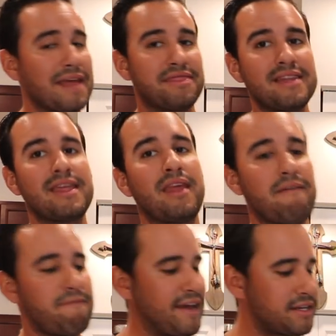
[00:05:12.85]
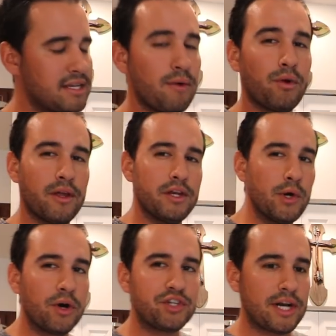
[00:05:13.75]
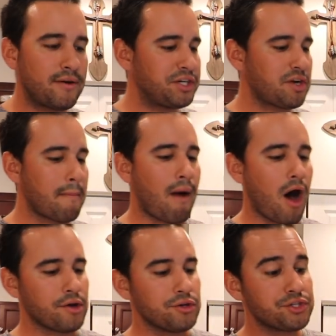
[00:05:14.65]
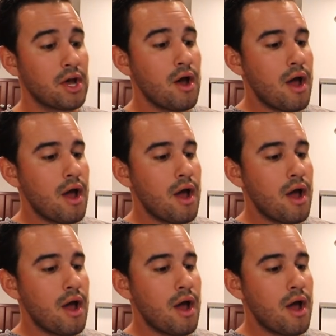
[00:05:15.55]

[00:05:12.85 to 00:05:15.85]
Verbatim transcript: I think that they fixed it with the newer generation models,